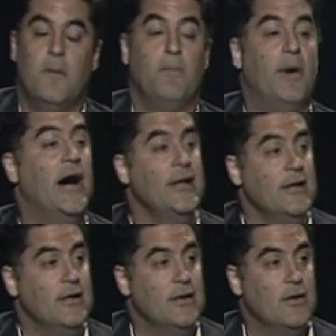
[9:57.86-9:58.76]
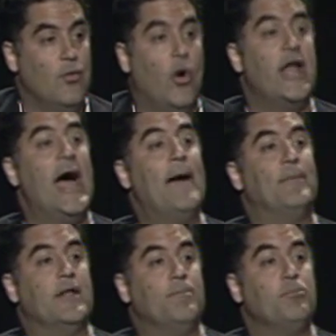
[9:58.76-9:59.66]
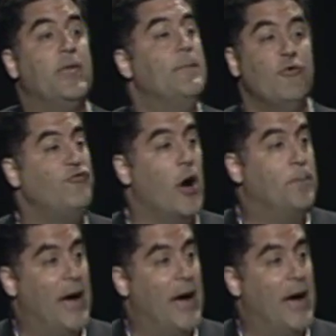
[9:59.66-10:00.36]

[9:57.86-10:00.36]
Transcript: But what happened? People fought